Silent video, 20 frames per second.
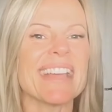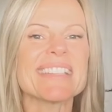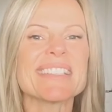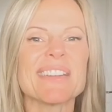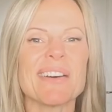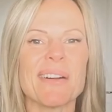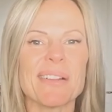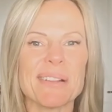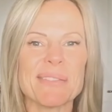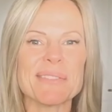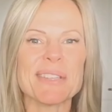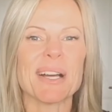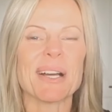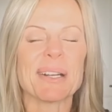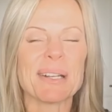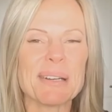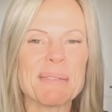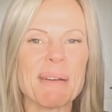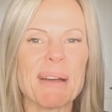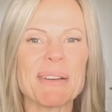All I'm
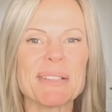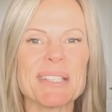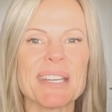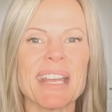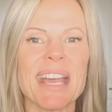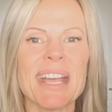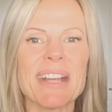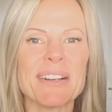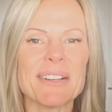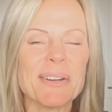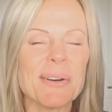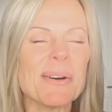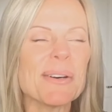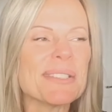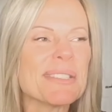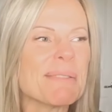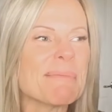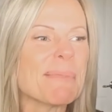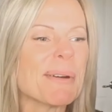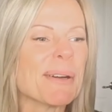talking about today are goals
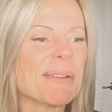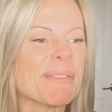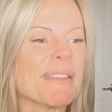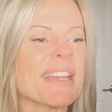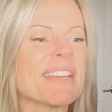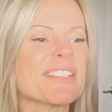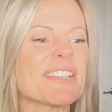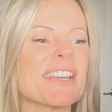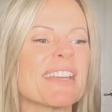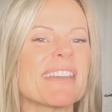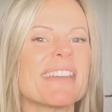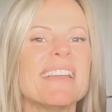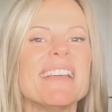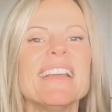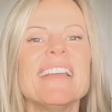and motivation.